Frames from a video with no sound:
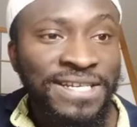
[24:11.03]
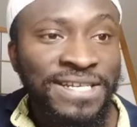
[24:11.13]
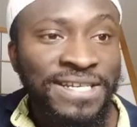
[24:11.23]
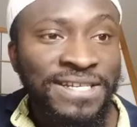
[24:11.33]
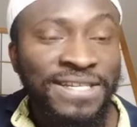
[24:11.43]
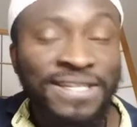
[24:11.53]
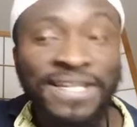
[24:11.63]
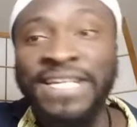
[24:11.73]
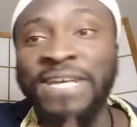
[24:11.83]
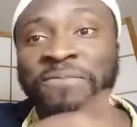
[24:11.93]
slander
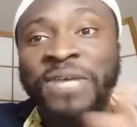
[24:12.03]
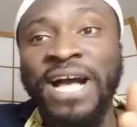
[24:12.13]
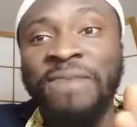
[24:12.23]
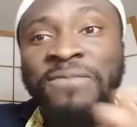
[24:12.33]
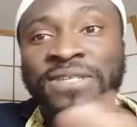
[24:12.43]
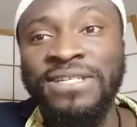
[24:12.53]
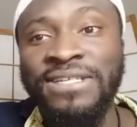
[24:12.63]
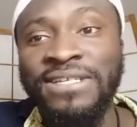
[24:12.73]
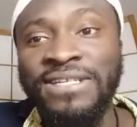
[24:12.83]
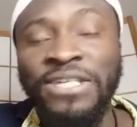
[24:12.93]
becomes
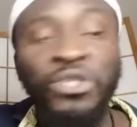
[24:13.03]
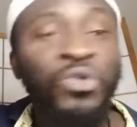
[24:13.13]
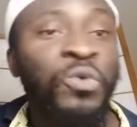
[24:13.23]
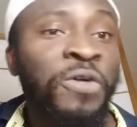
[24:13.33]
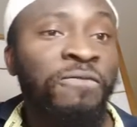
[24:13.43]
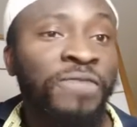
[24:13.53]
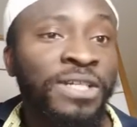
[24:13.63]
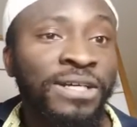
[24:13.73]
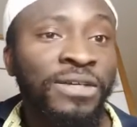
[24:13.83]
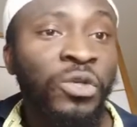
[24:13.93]
the tool of the
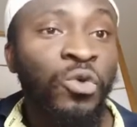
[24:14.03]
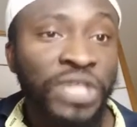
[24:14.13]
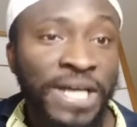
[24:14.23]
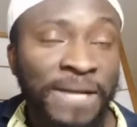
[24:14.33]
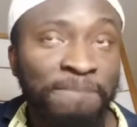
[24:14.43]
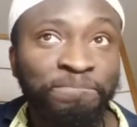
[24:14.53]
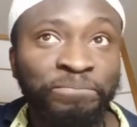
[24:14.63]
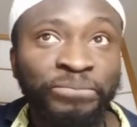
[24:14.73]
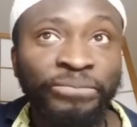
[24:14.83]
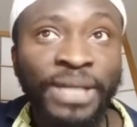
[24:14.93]
loser.
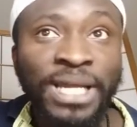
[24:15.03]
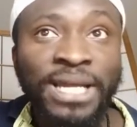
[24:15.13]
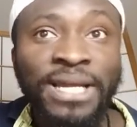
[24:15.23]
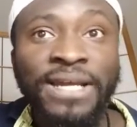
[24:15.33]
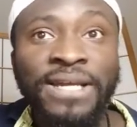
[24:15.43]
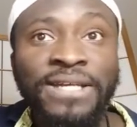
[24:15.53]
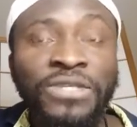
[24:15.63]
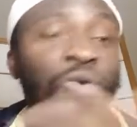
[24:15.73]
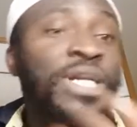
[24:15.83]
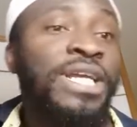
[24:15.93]
So what
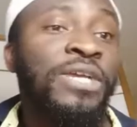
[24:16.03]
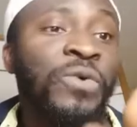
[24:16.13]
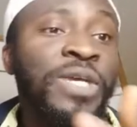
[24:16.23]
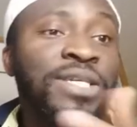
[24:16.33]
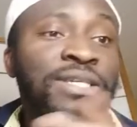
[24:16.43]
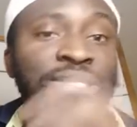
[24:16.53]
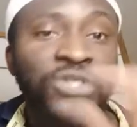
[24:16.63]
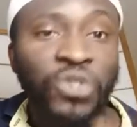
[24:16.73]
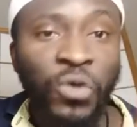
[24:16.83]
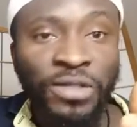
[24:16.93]
they do is insult.